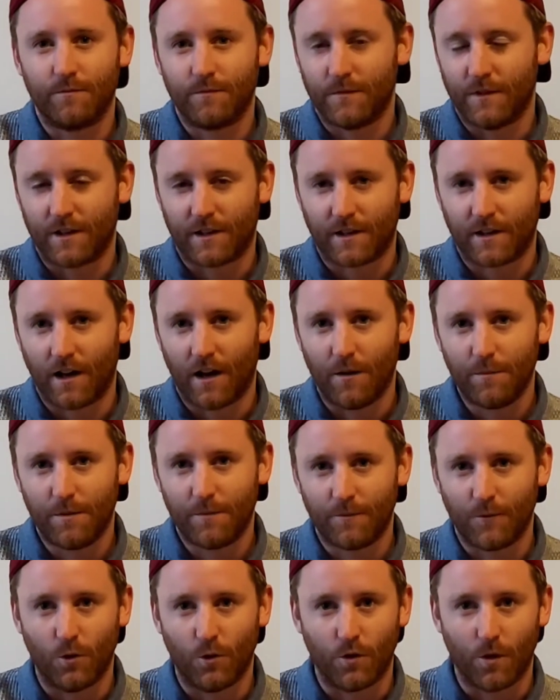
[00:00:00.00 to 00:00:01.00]
the club
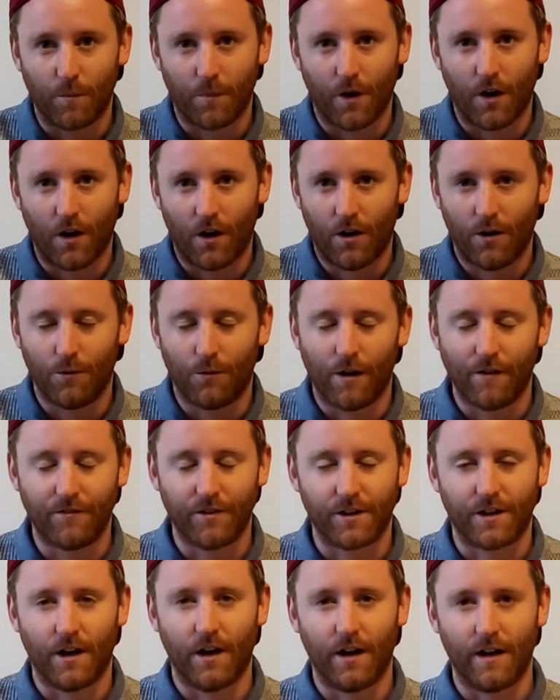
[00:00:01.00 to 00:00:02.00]
or the bar or wherever
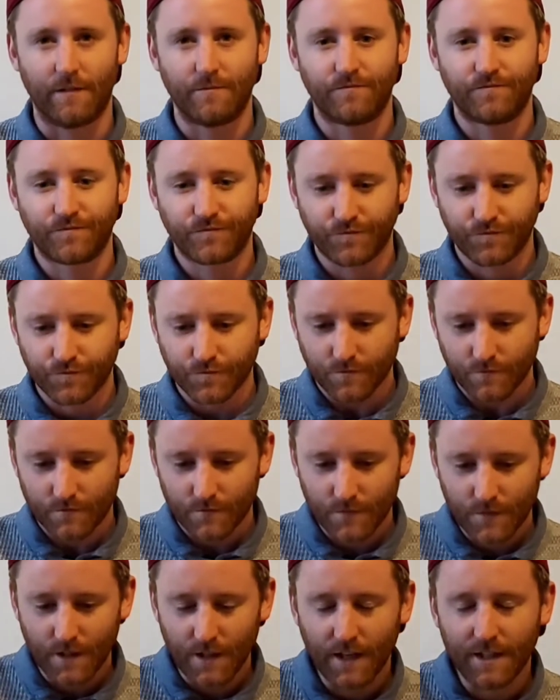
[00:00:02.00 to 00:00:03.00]
you're going,
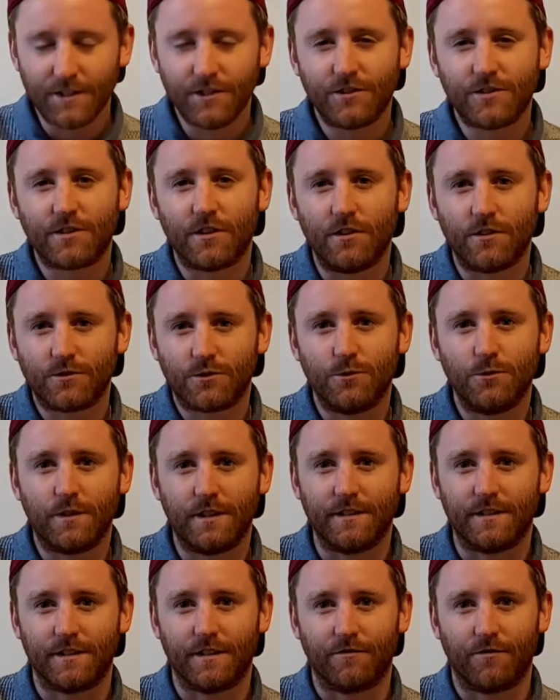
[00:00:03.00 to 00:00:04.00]
and you start
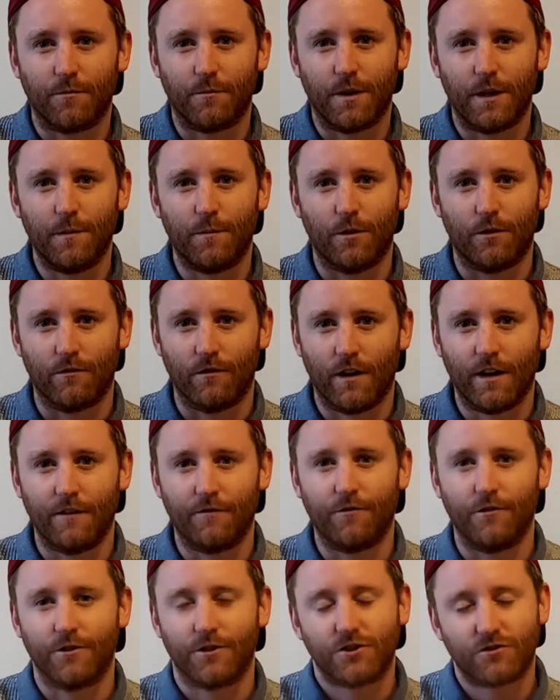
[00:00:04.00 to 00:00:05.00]
talking to different people, right?
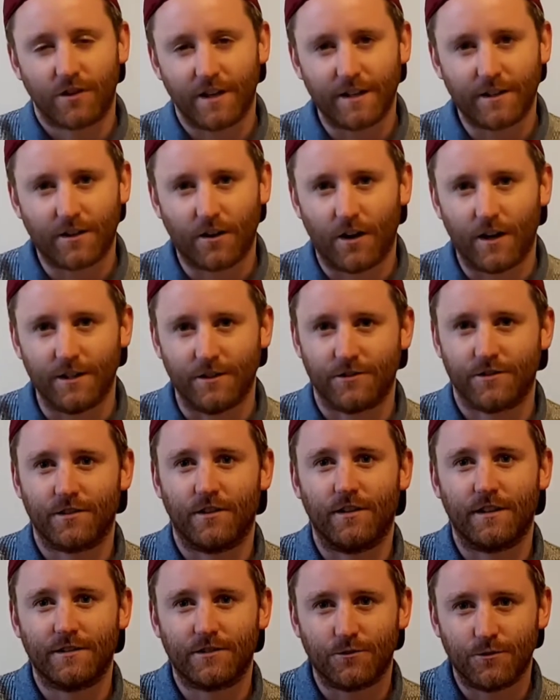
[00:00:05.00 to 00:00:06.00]
If you're a straight guy, you're
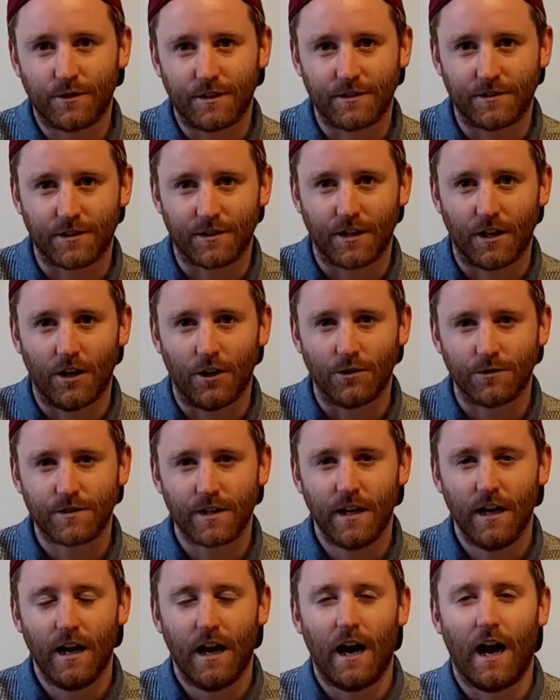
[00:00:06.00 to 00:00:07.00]
starting talking to girls.
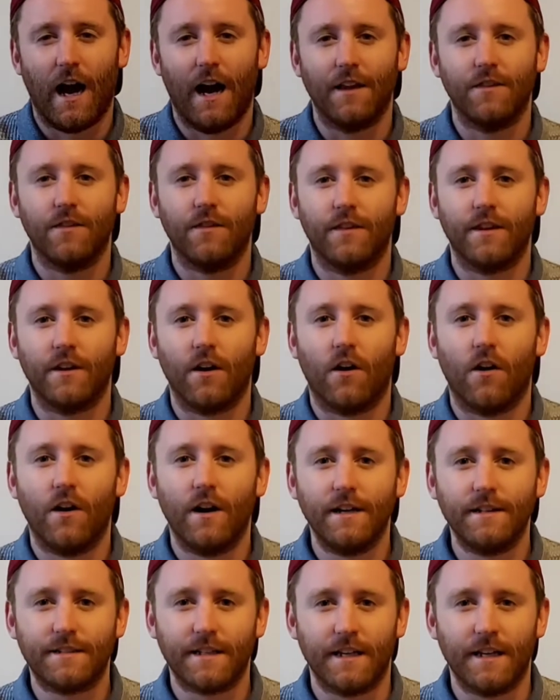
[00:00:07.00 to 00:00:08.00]
And the
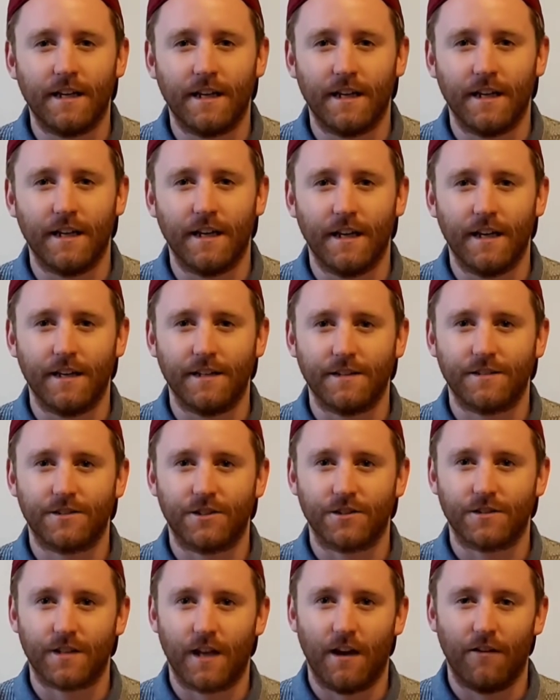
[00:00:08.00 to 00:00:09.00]
idea here is
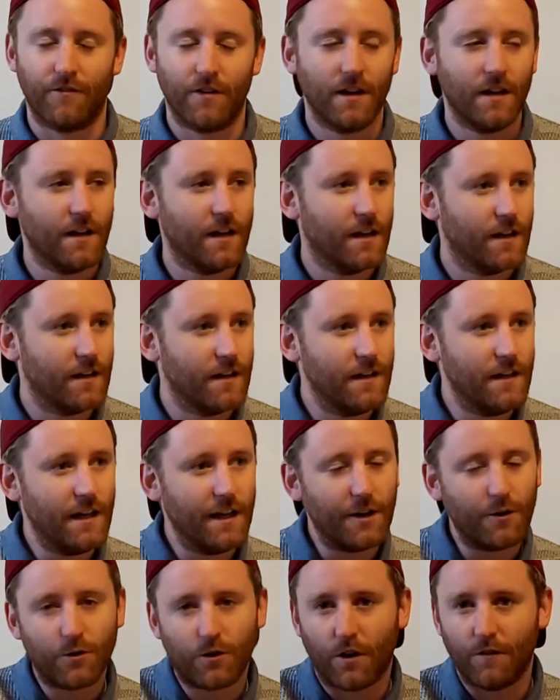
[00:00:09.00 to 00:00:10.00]
just to have
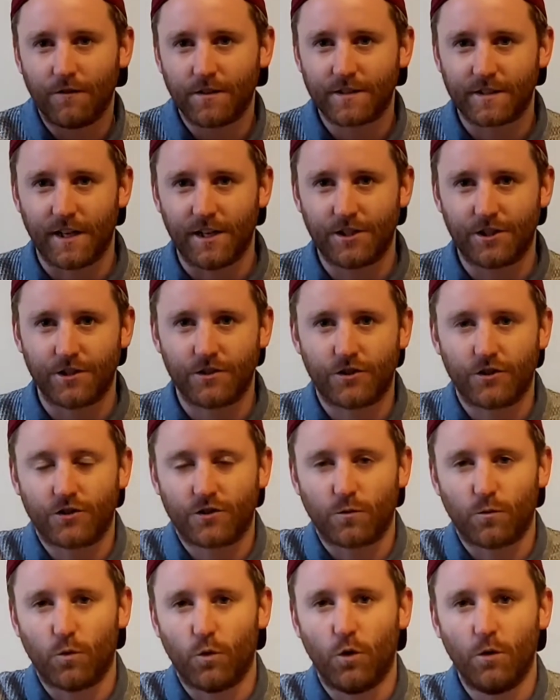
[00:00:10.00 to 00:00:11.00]
little conversations just
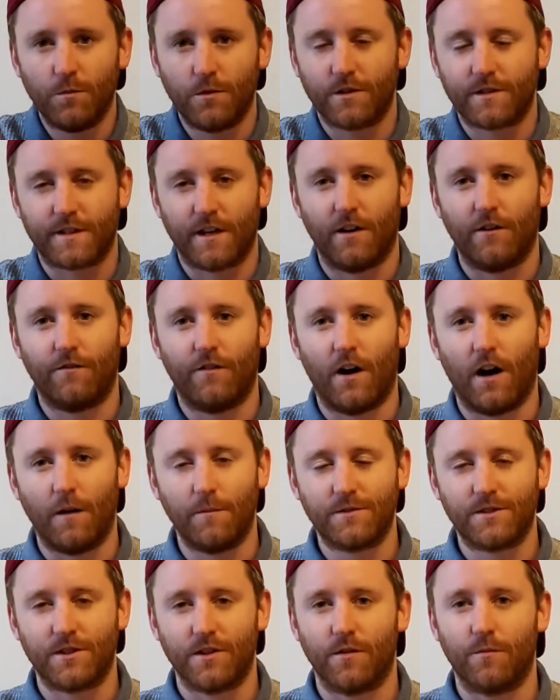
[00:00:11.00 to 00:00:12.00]
to warm yourself
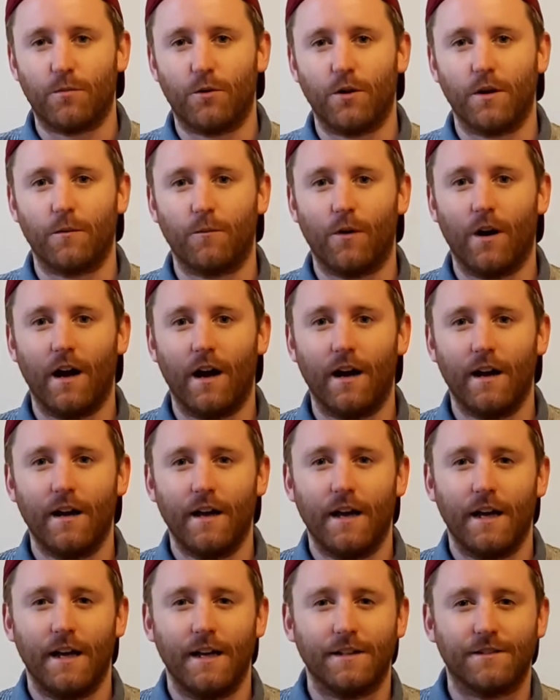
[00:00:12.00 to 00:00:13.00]
up to the point where
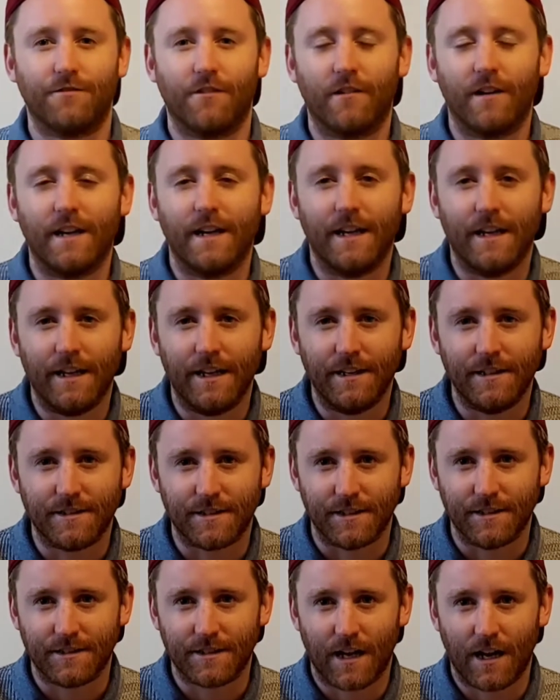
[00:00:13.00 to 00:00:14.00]
it's very
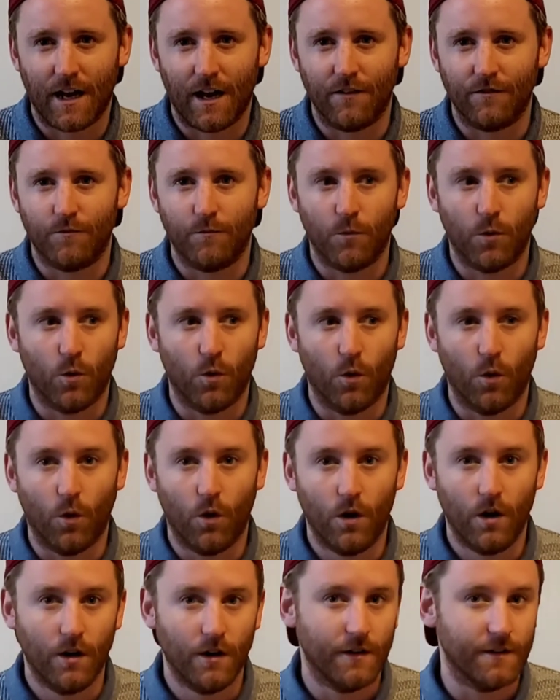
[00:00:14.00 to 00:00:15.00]
easy to have
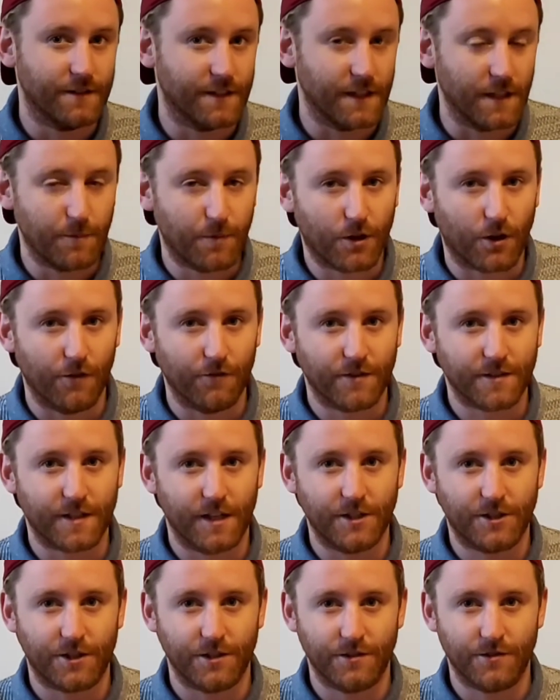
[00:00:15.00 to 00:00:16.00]
more deeper
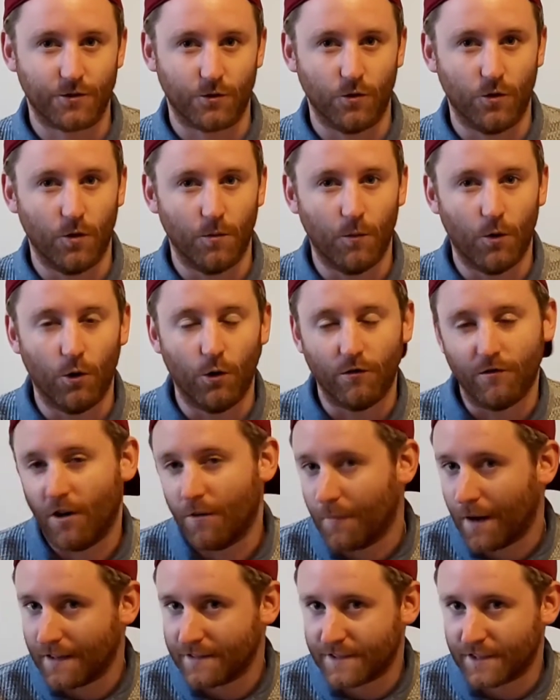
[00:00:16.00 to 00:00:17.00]
conversations or more
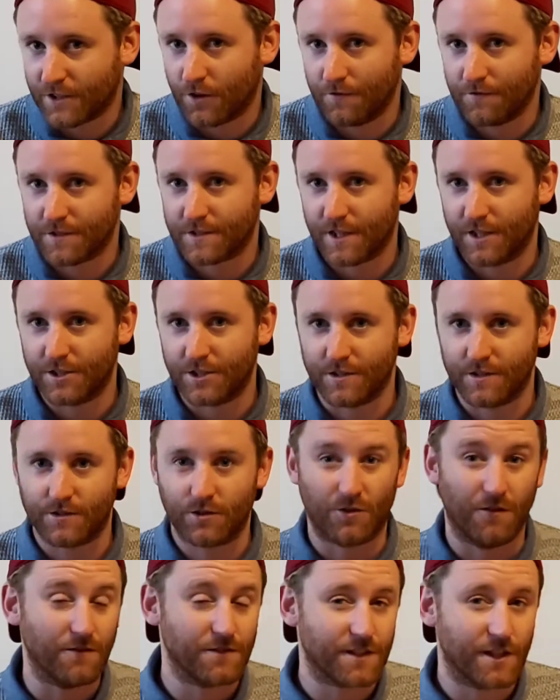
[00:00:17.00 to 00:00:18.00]
romantic conversations,
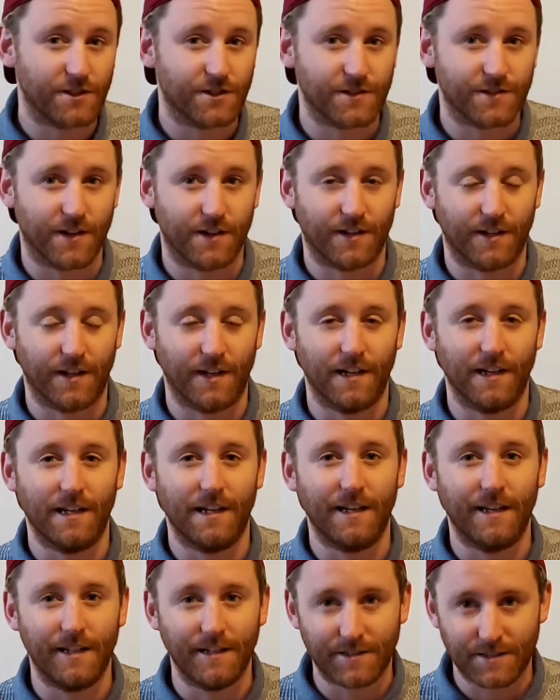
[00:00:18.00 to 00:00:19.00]
conversations that are going to
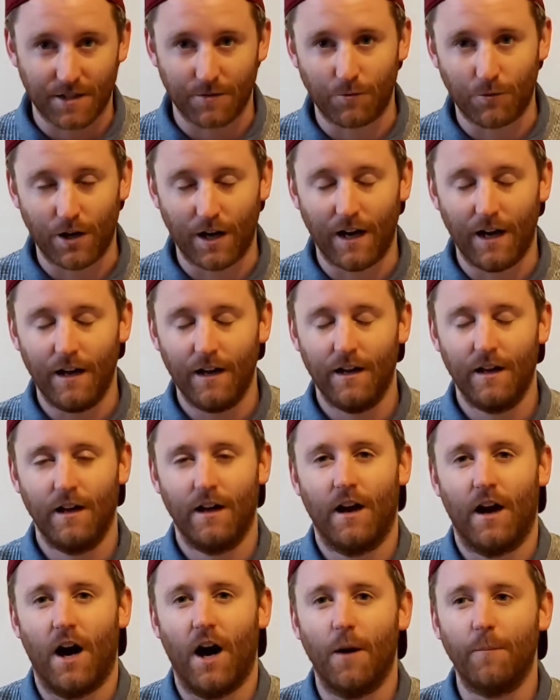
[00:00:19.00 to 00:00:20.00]
lead somewhere.
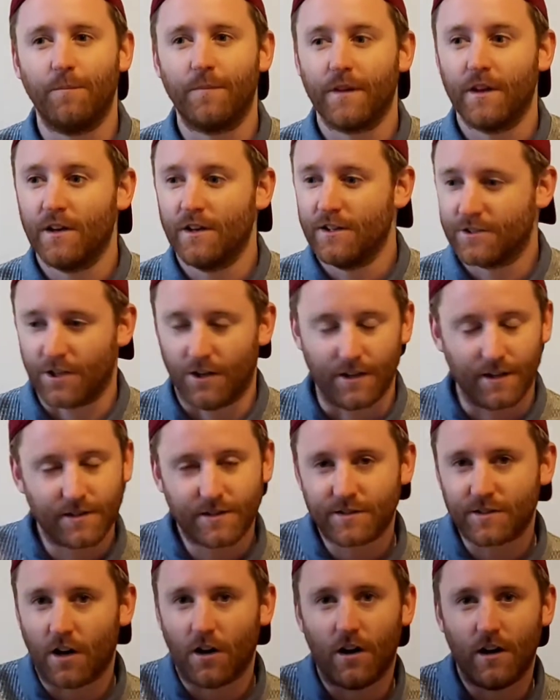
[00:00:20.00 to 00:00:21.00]
So at the
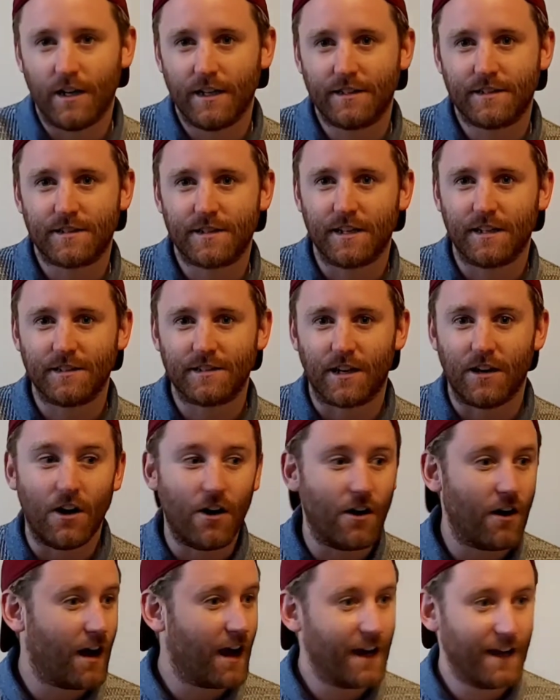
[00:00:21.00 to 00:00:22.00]
start, it's things like,
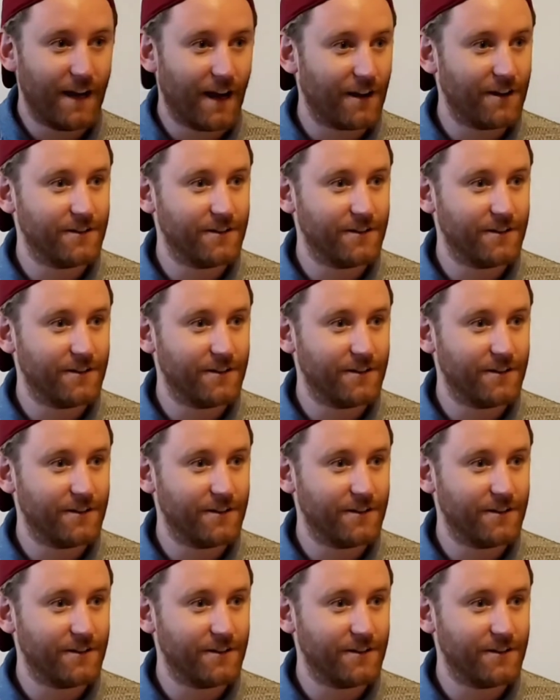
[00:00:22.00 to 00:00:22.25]
oh, hey, how